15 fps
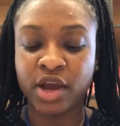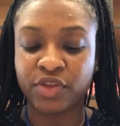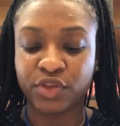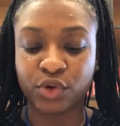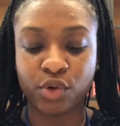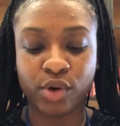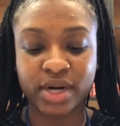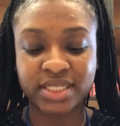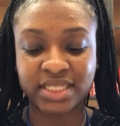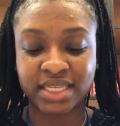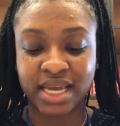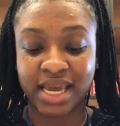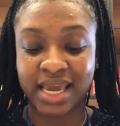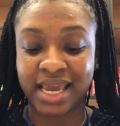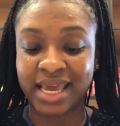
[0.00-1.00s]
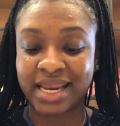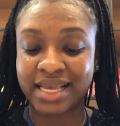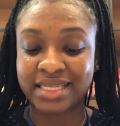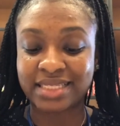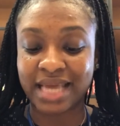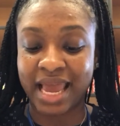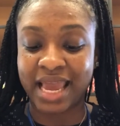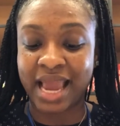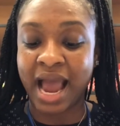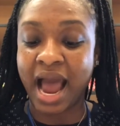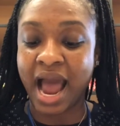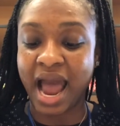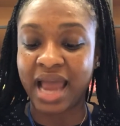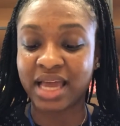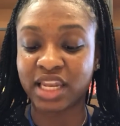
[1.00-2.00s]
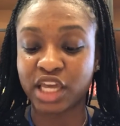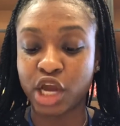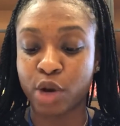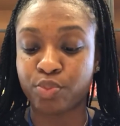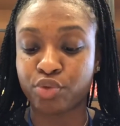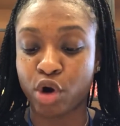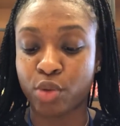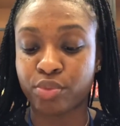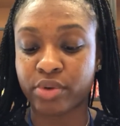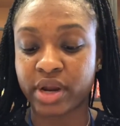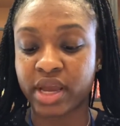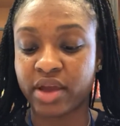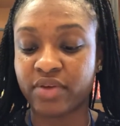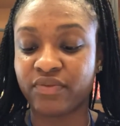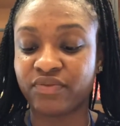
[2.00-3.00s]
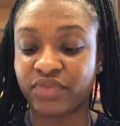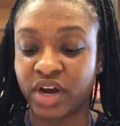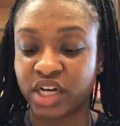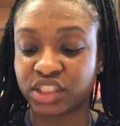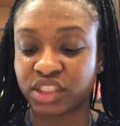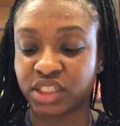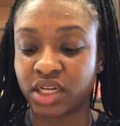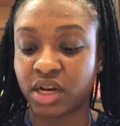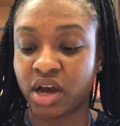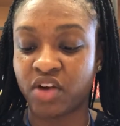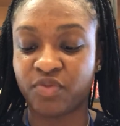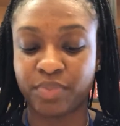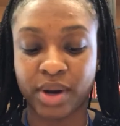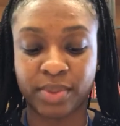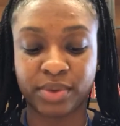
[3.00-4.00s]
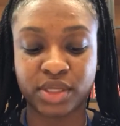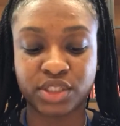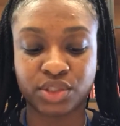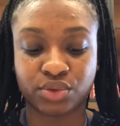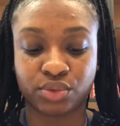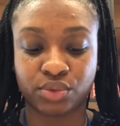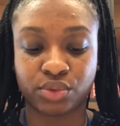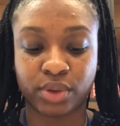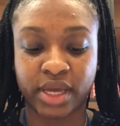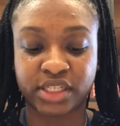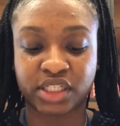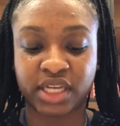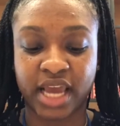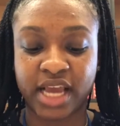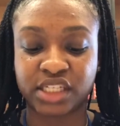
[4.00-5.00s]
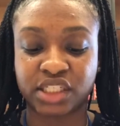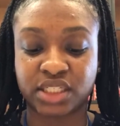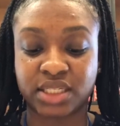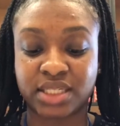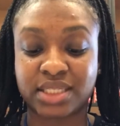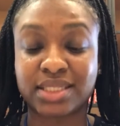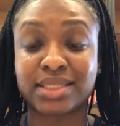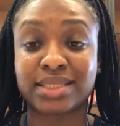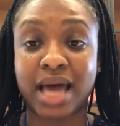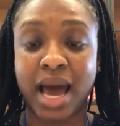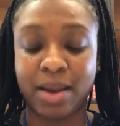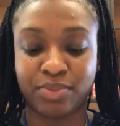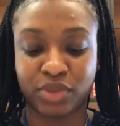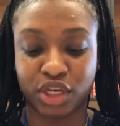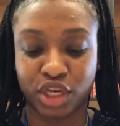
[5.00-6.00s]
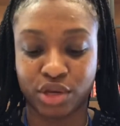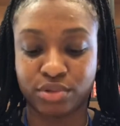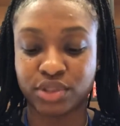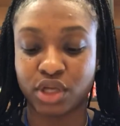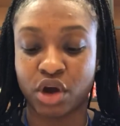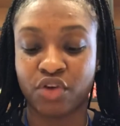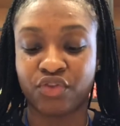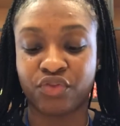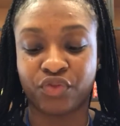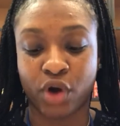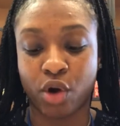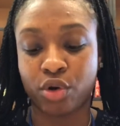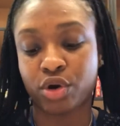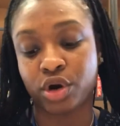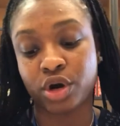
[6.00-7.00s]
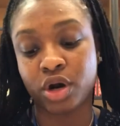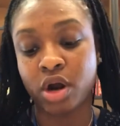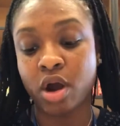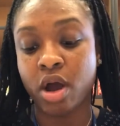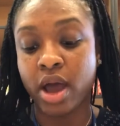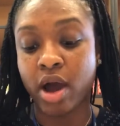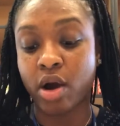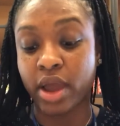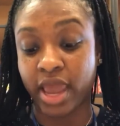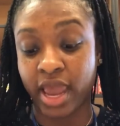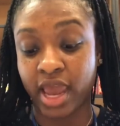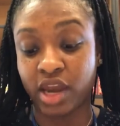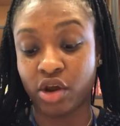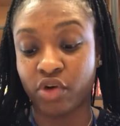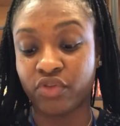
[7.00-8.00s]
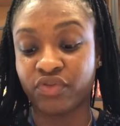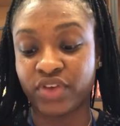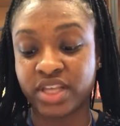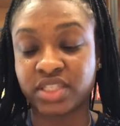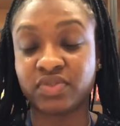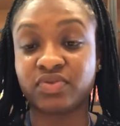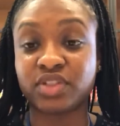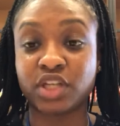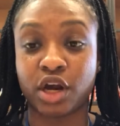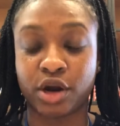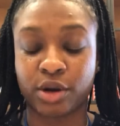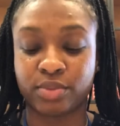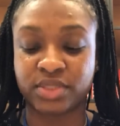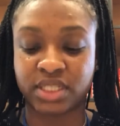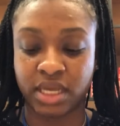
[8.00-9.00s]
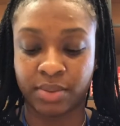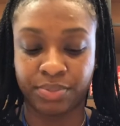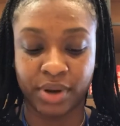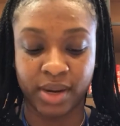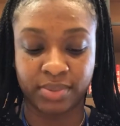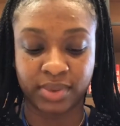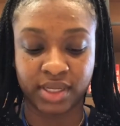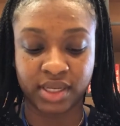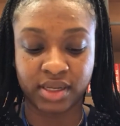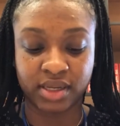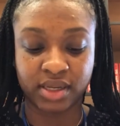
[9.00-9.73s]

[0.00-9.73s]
The court said it is a highly appropriate function of public school education to stop the use of vulgar and offensive terms in public.